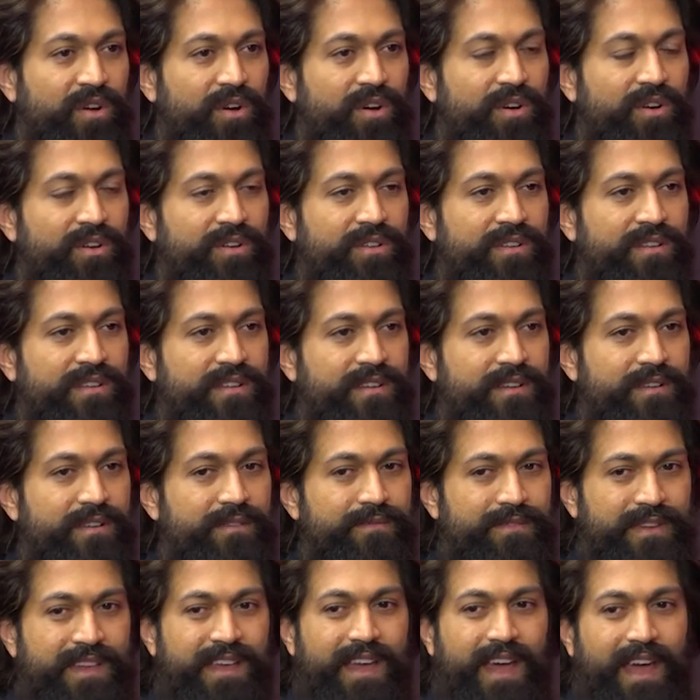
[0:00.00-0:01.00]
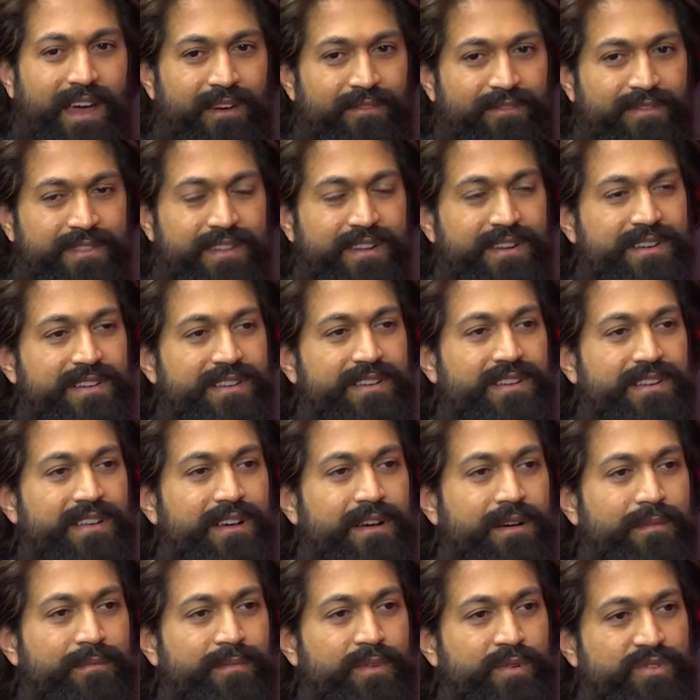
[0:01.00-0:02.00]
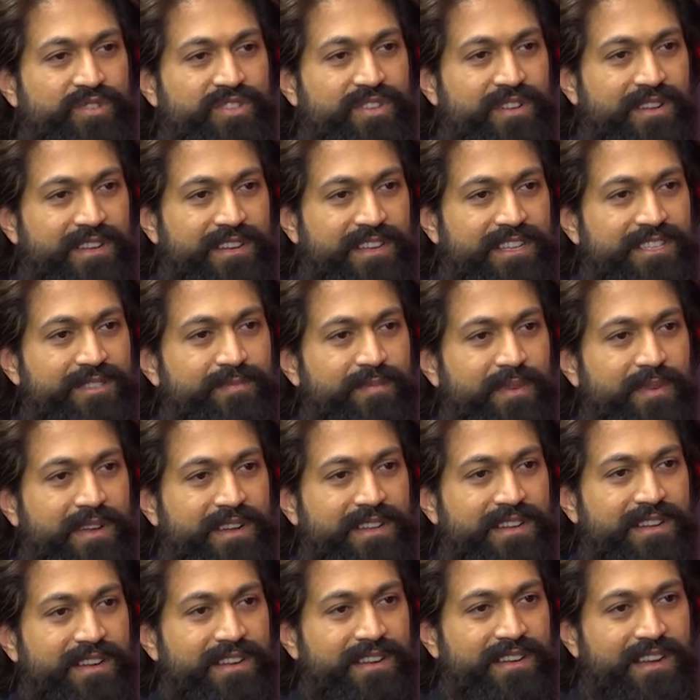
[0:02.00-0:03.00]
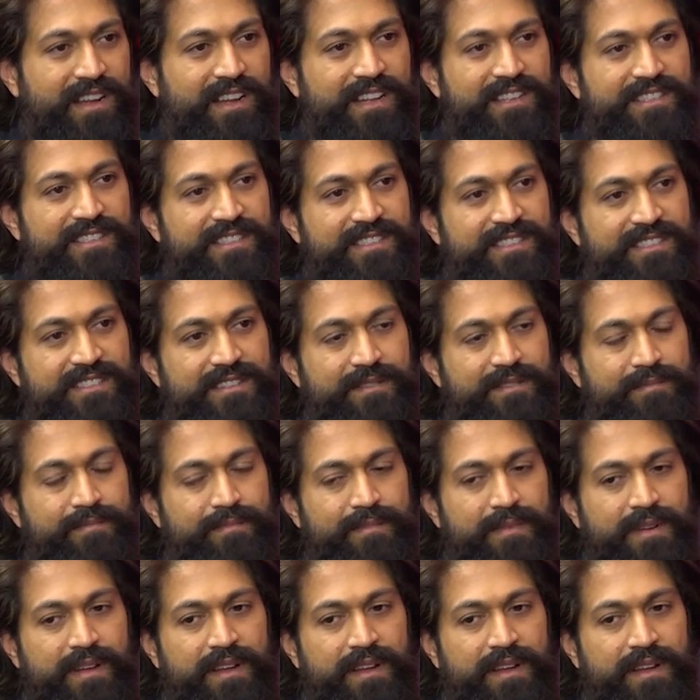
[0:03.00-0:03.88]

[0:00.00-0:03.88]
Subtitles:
or we have that mutual respect and relationship.